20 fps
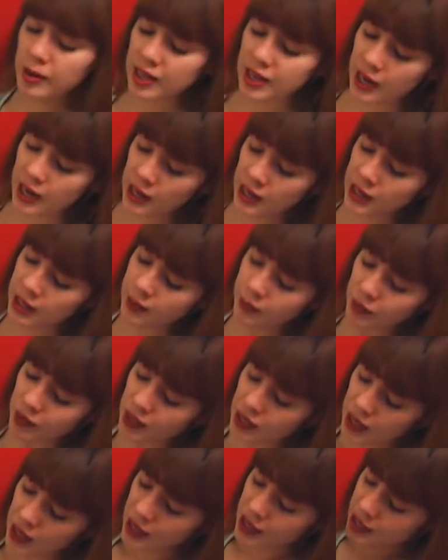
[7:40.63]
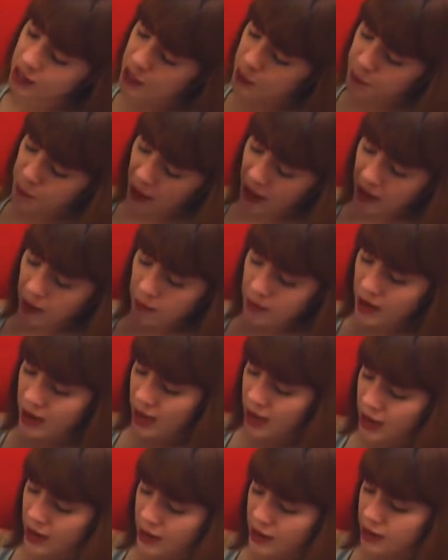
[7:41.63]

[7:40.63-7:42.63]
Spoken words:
getting Spider-Man,